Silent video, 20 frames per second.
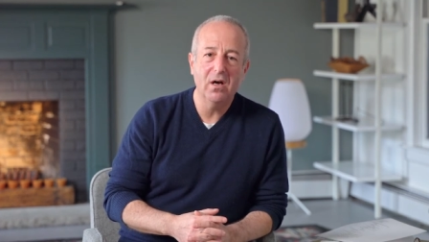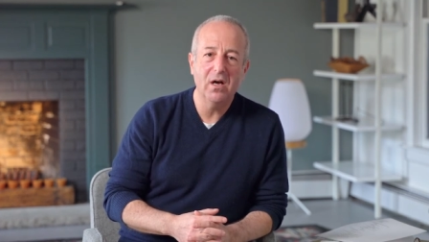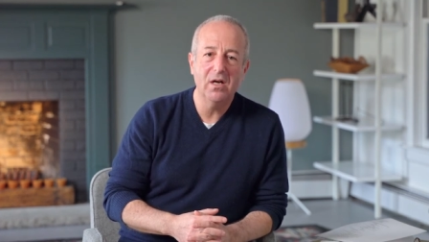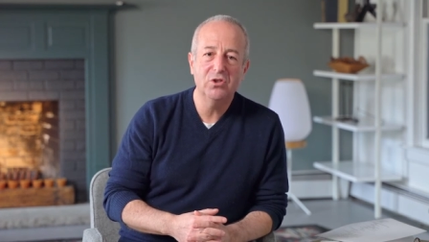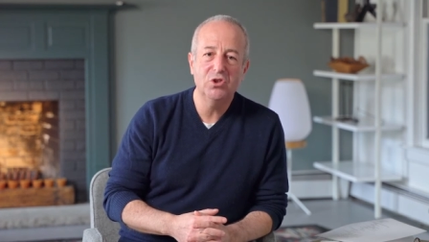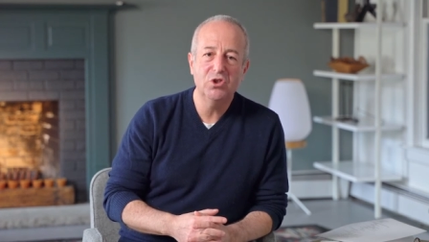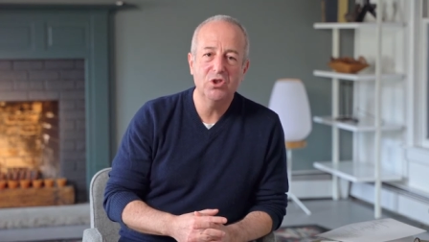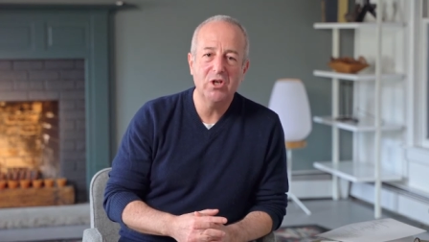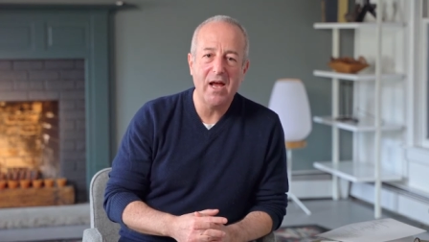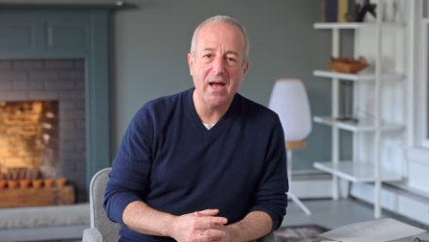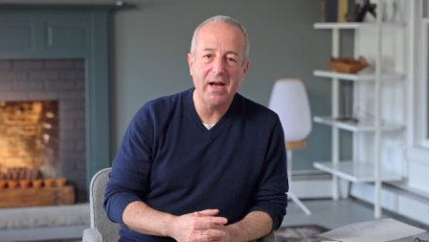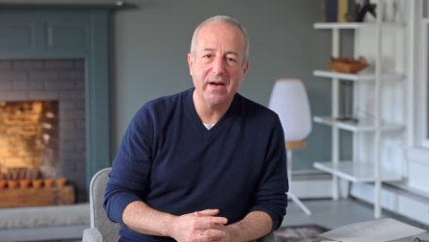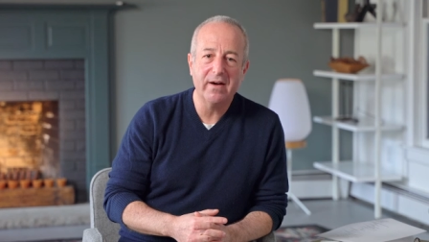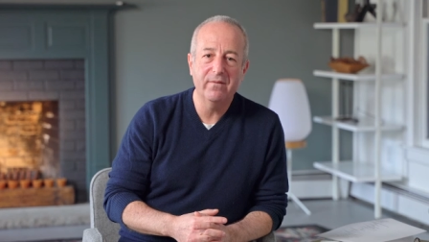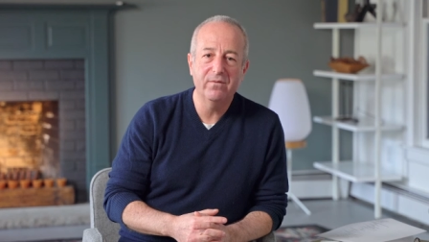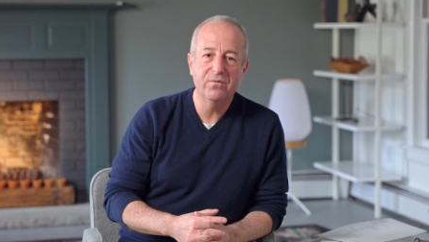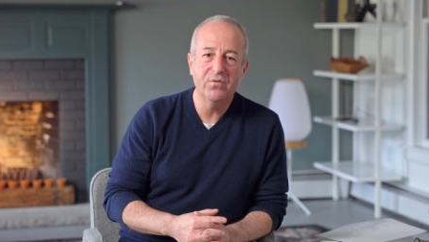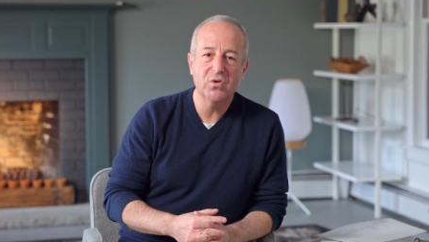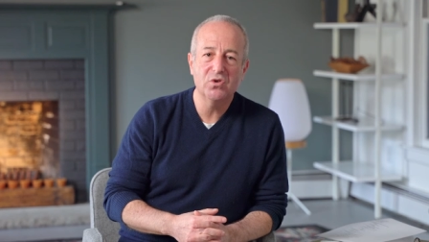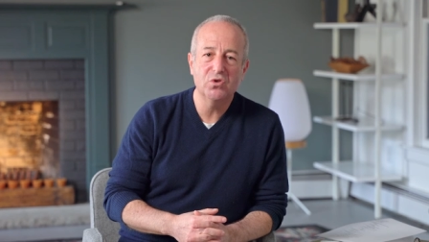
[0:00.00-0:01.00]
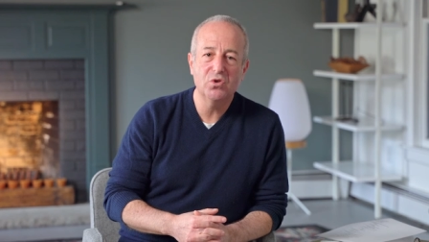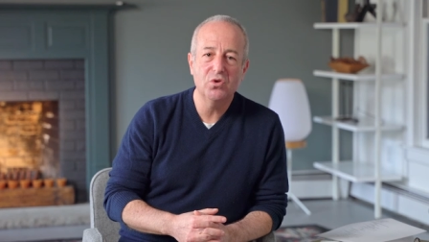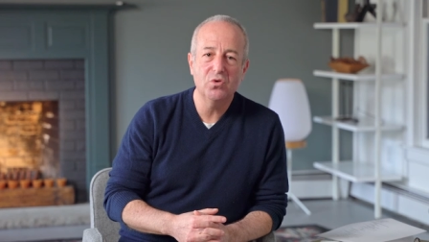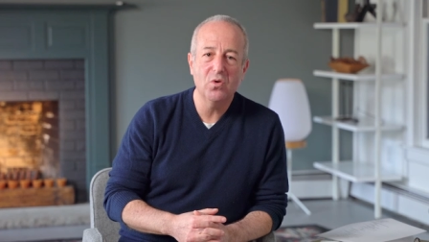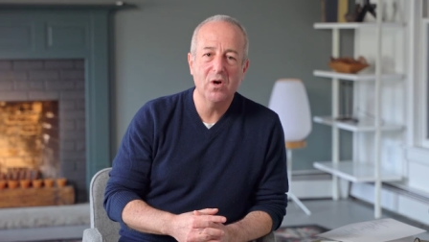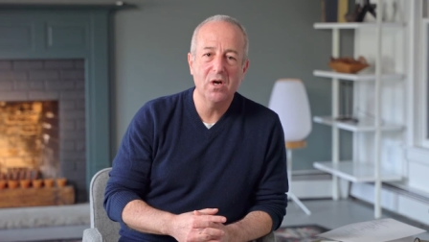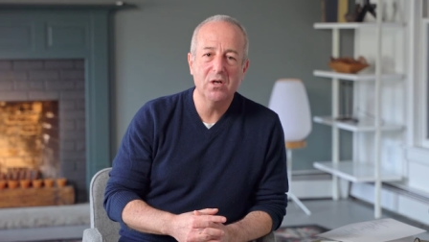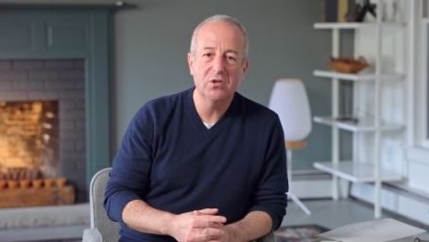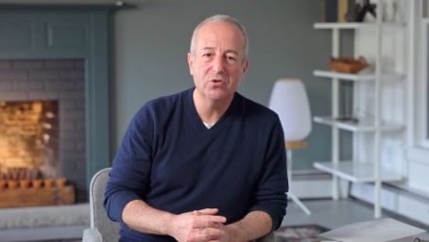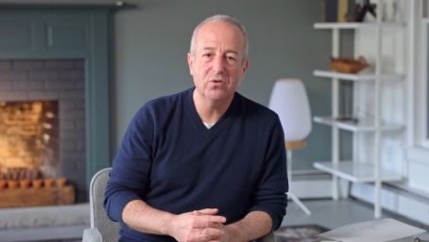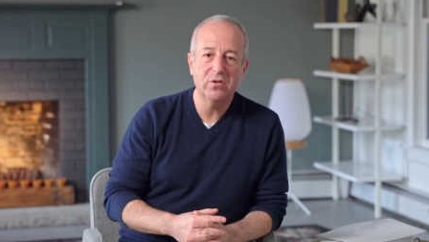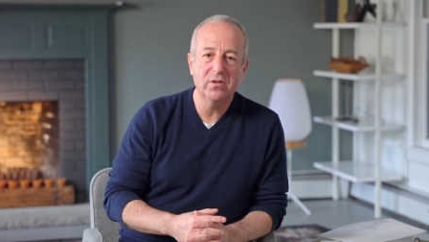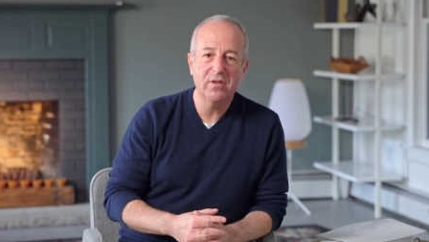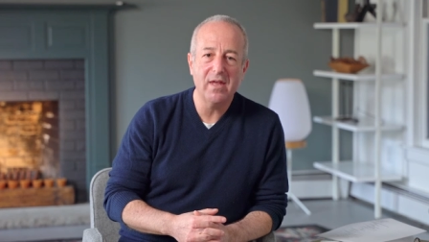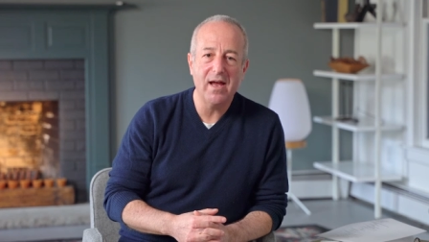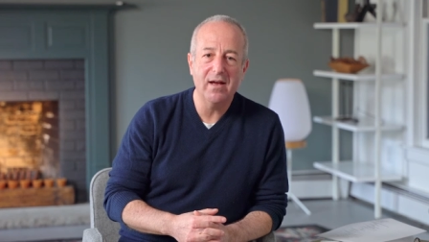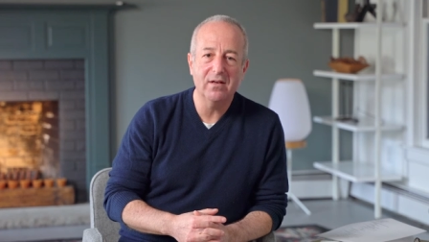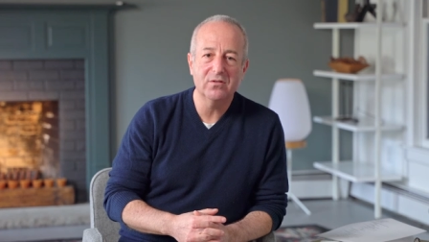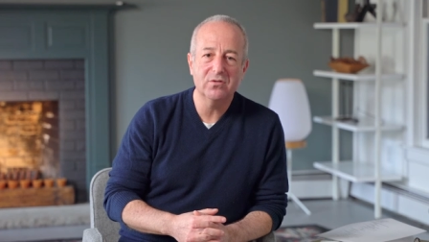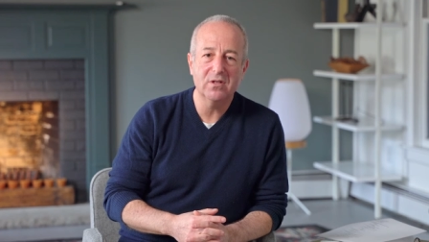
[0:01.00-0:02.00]
a check for
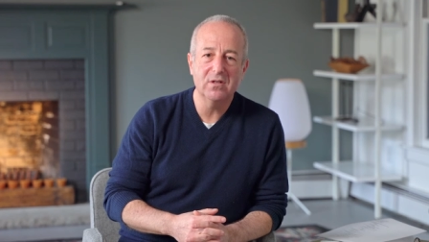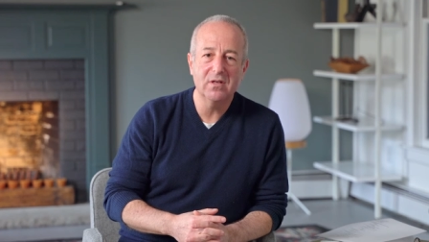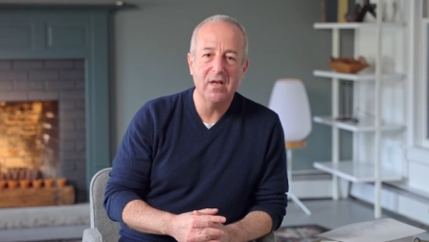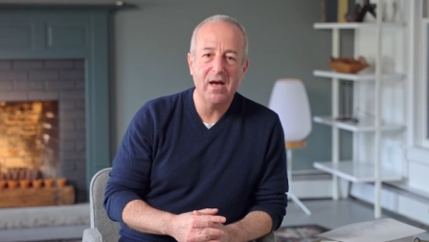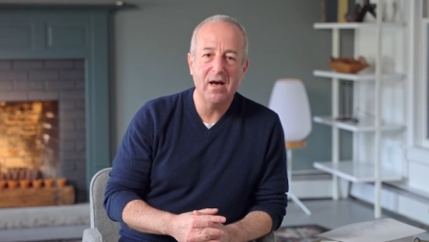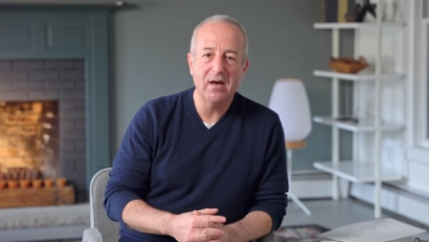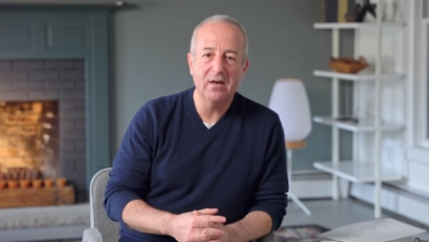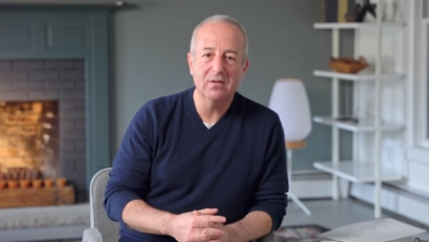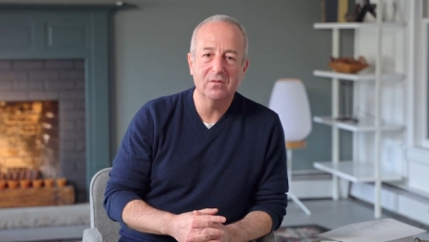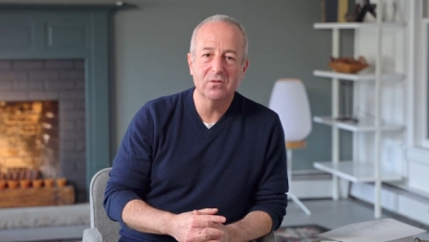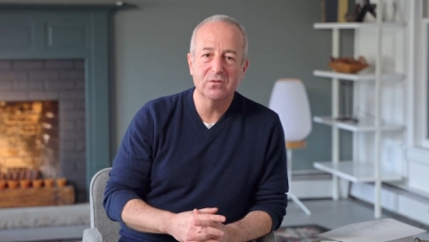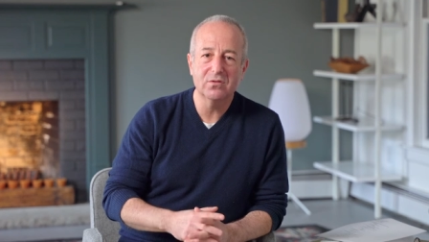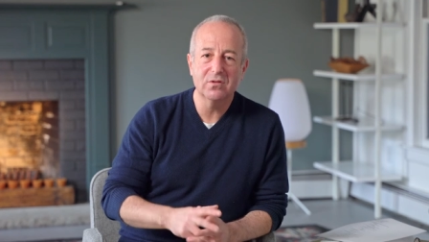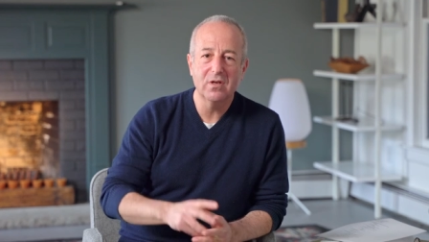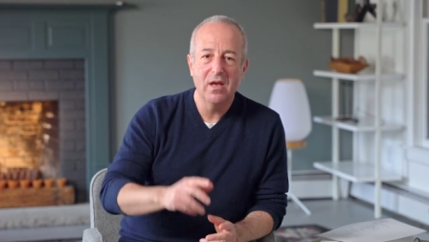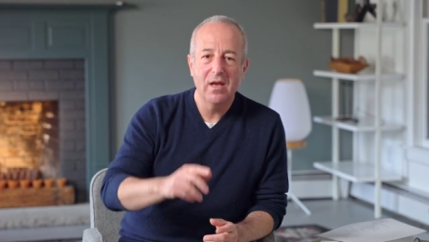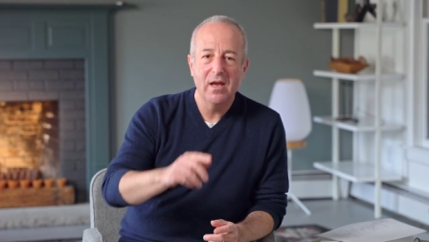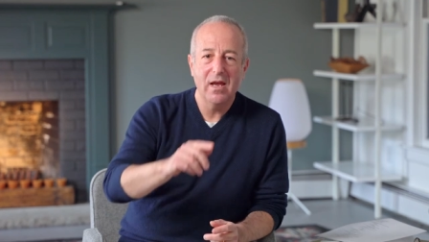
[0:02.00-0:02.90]
$200,000.